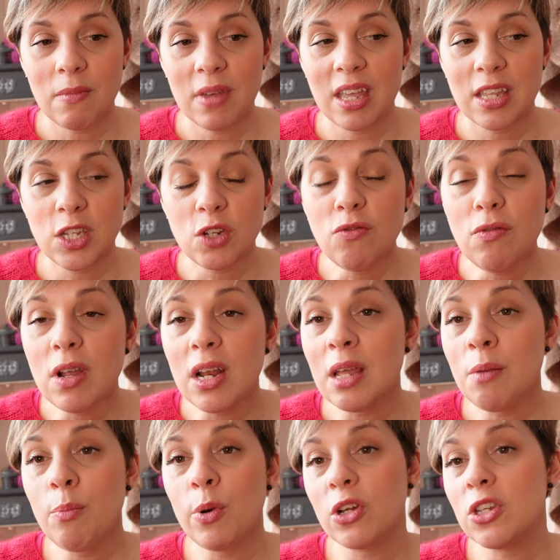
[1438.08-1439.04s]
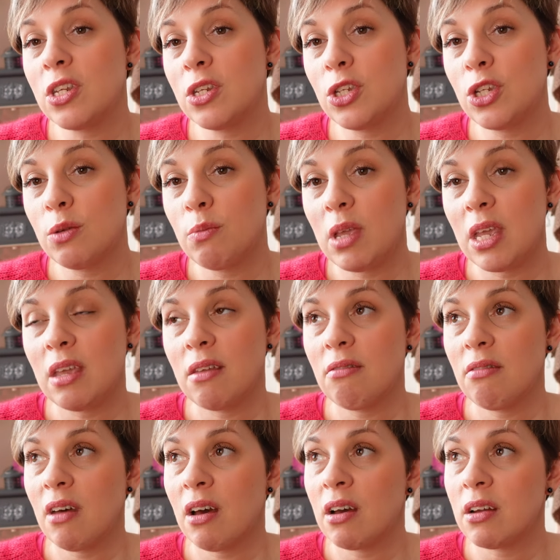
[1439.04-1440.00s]
it's really important to me
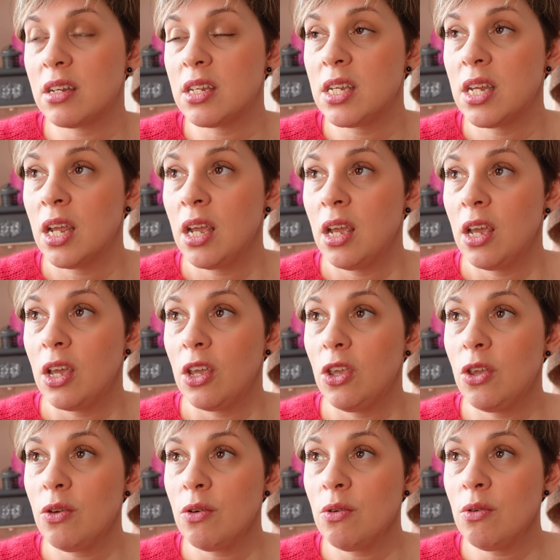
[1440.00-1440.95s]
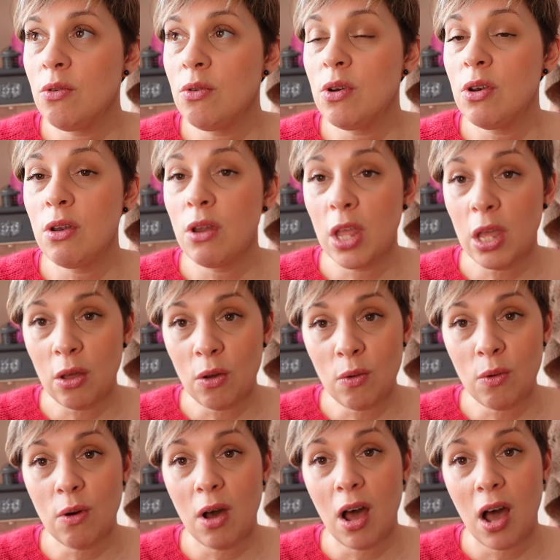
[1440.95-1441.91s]
that you
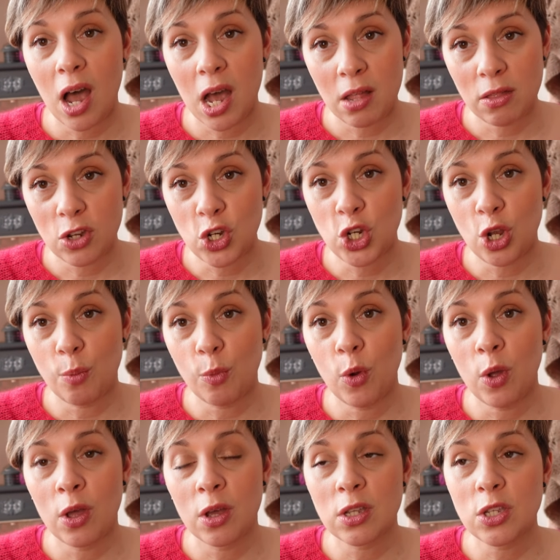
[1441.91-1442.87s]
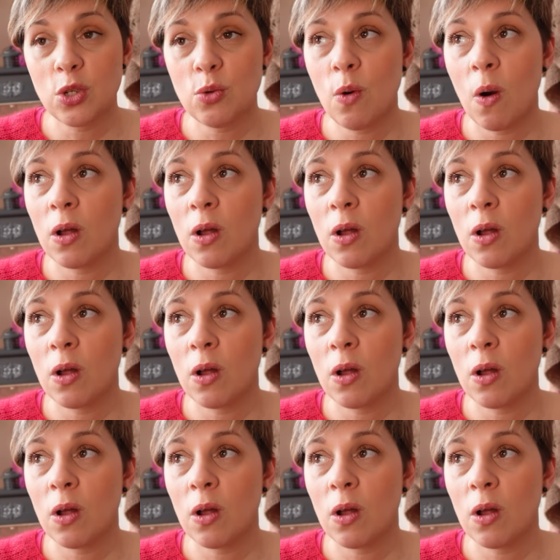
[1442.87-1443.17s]
know how the shop works. You